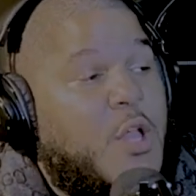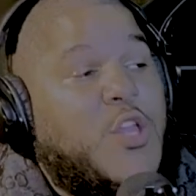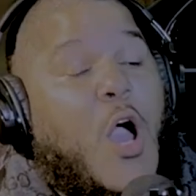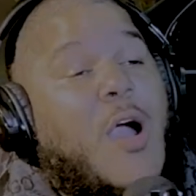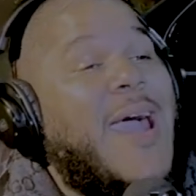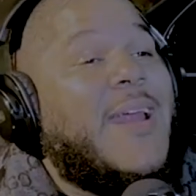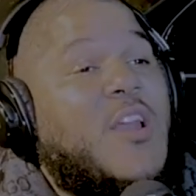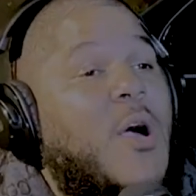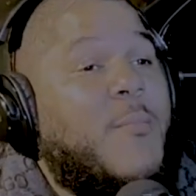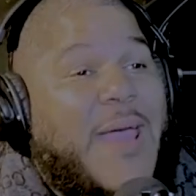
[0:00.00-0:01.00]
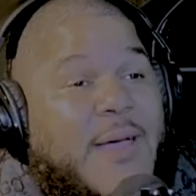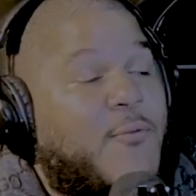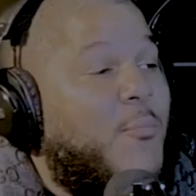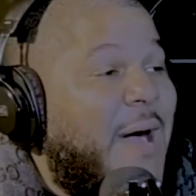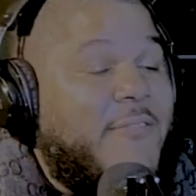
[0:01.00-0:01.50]
Y'all got to come
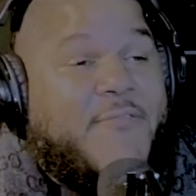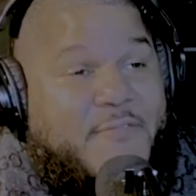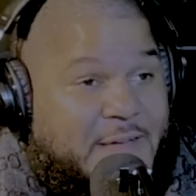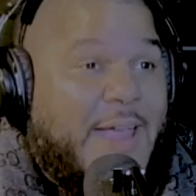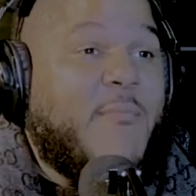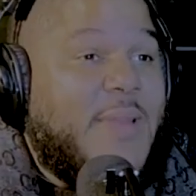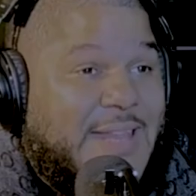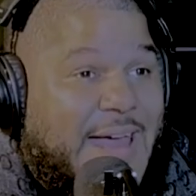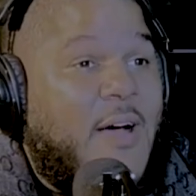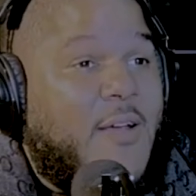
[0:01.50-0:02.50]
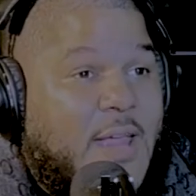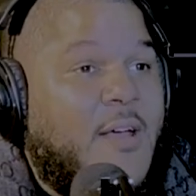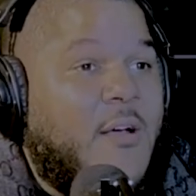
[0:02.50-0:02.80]
F with my family down here.